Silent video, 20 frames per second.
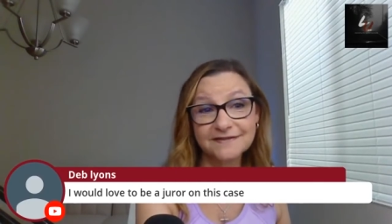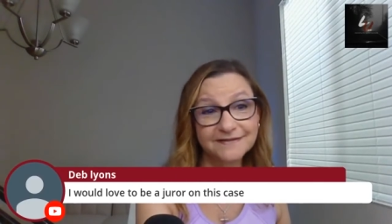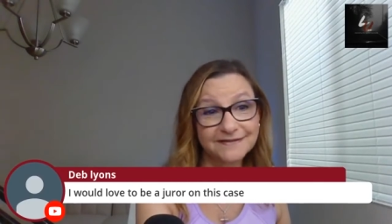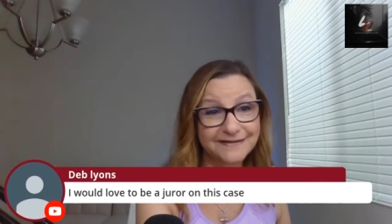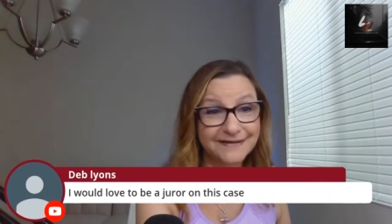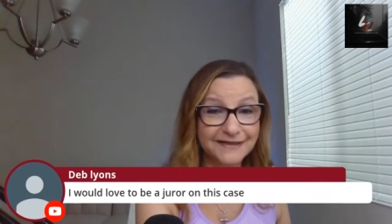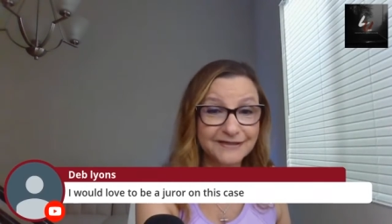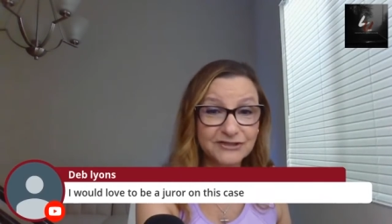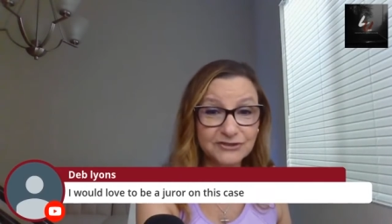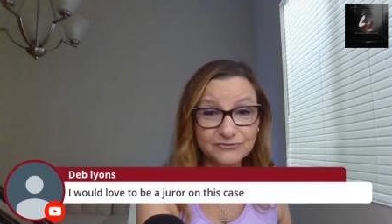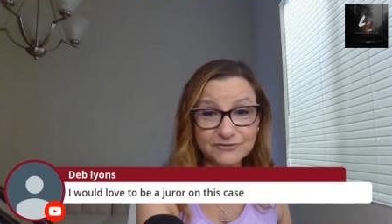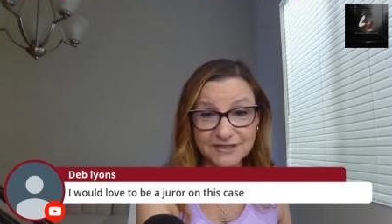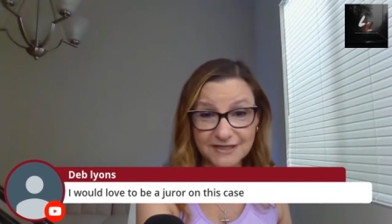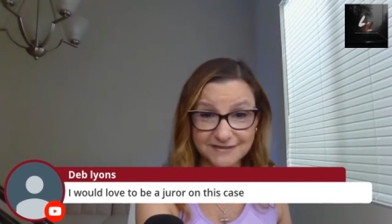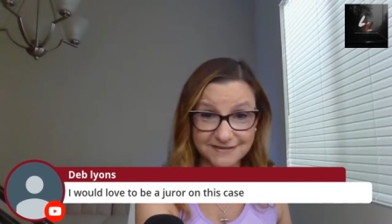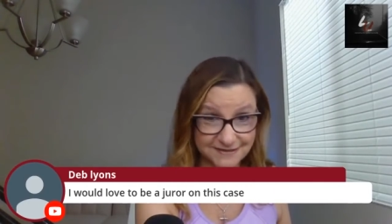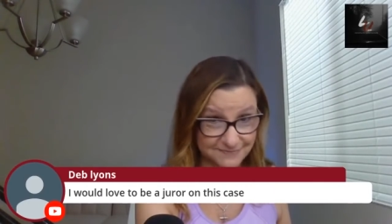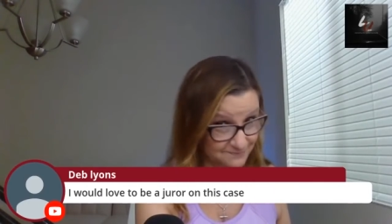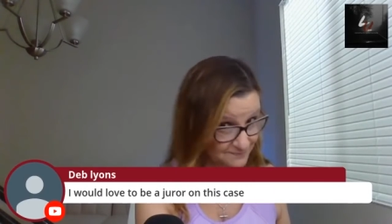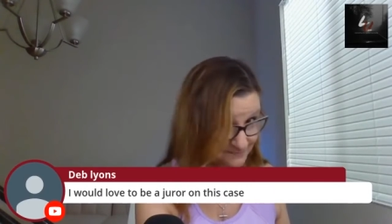Can you
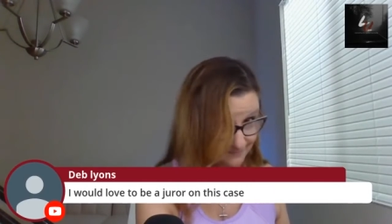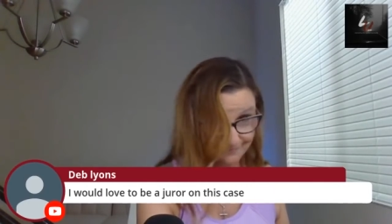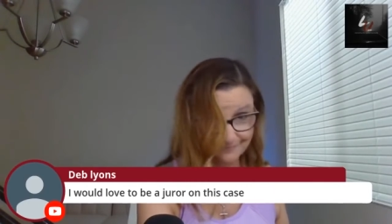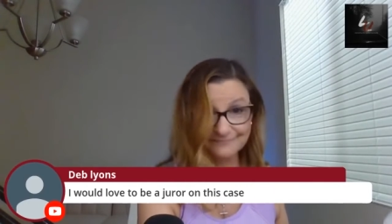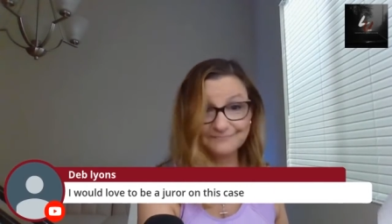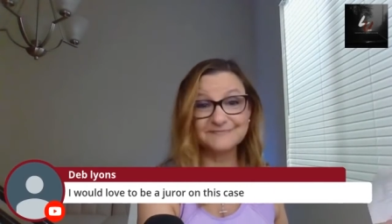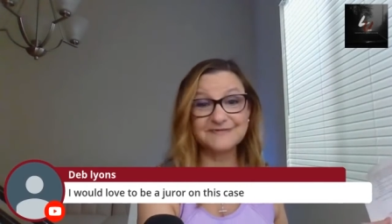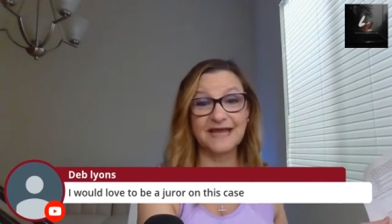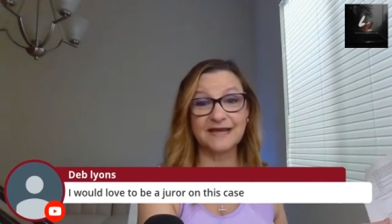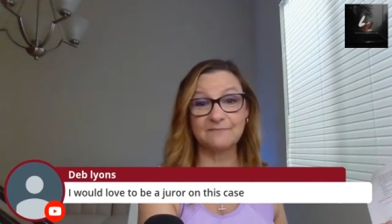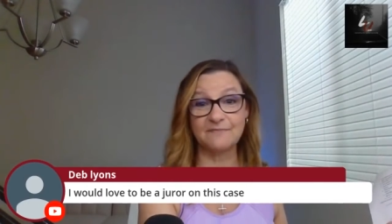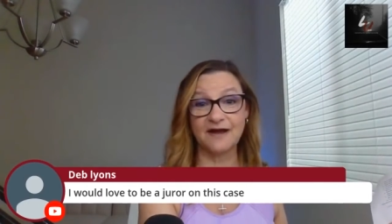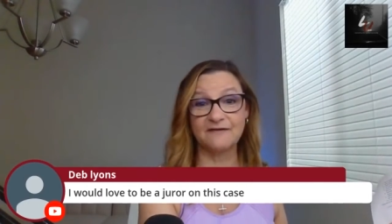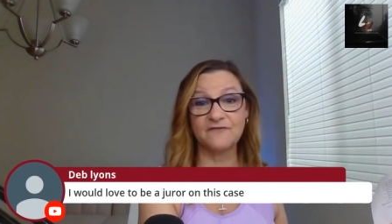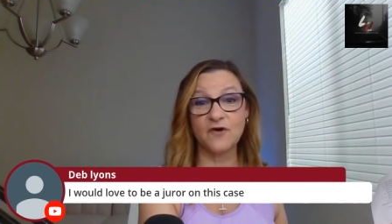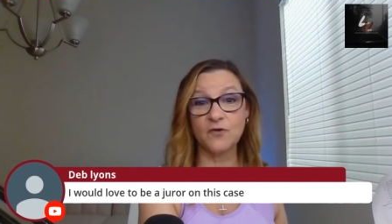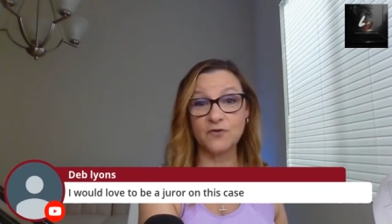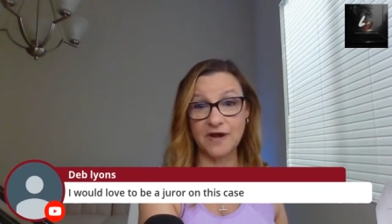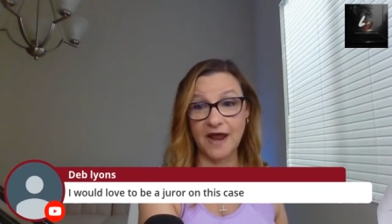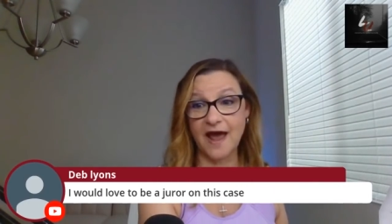just take
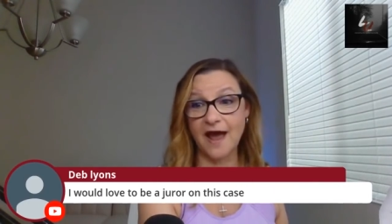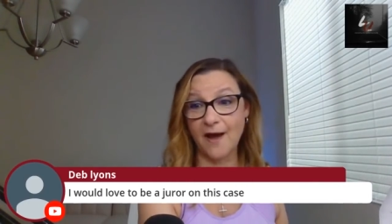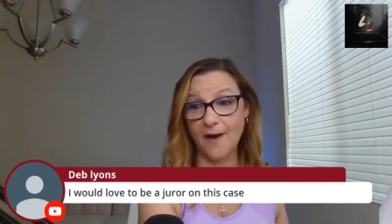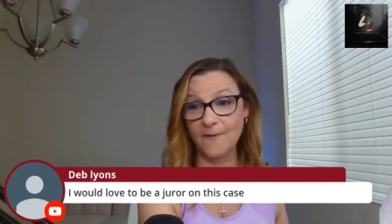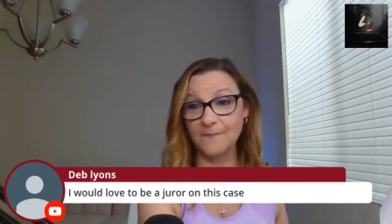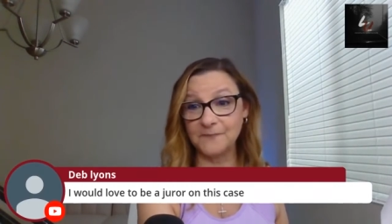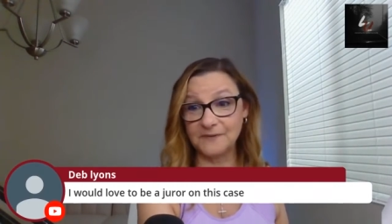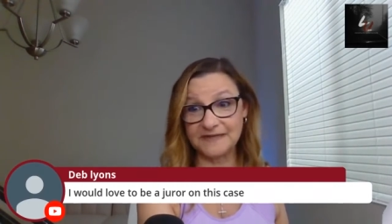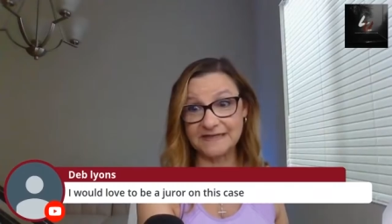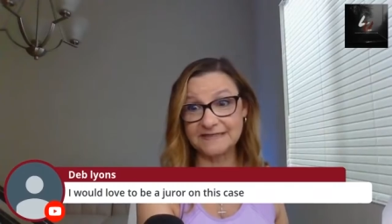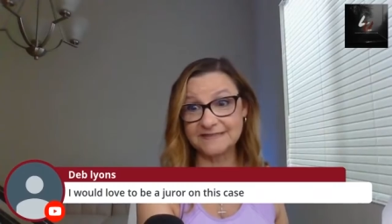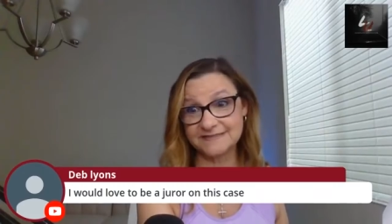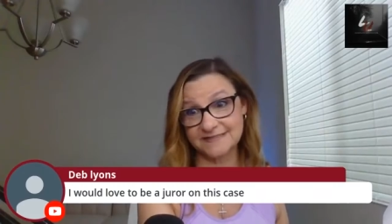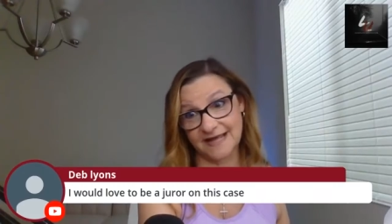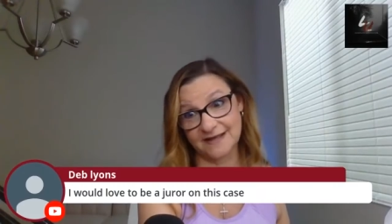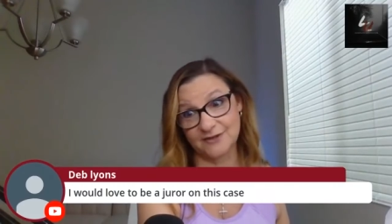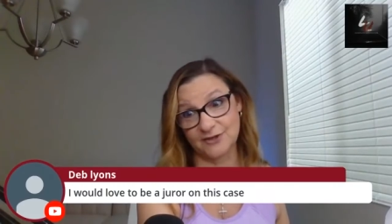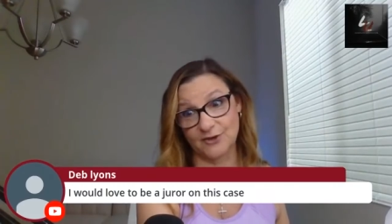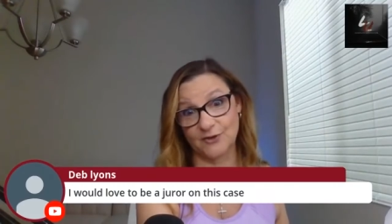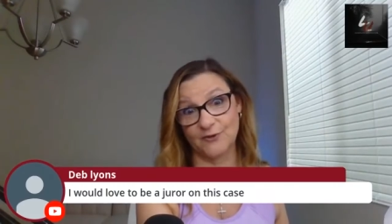my vote now, please?
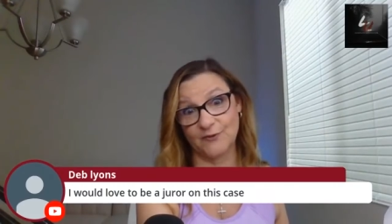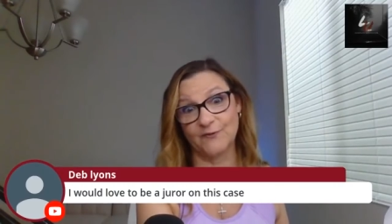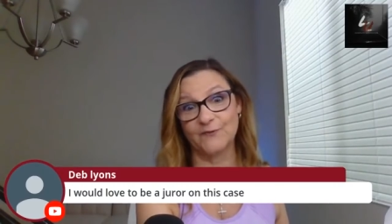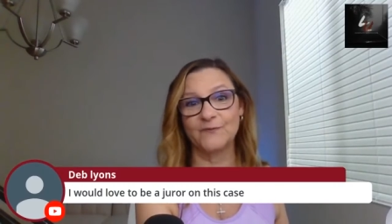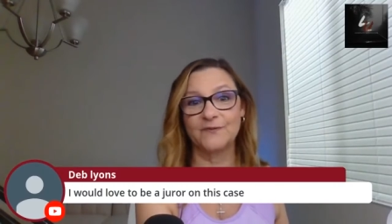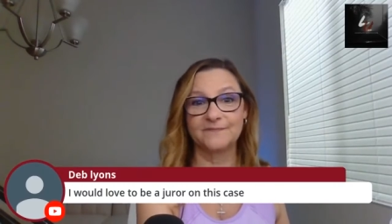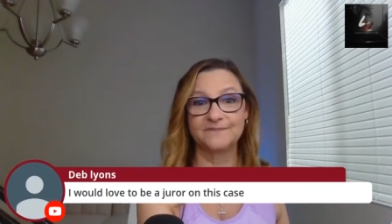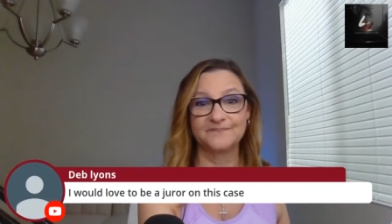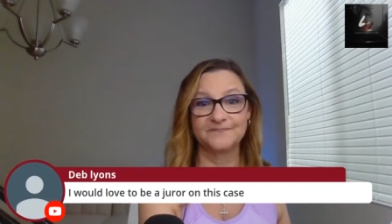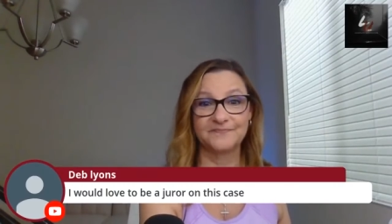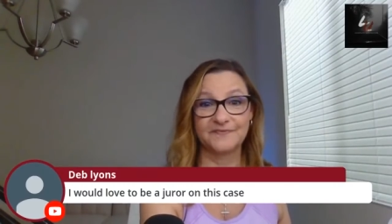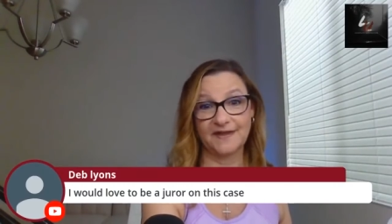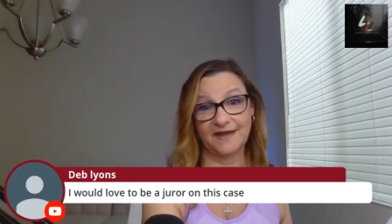Thank you.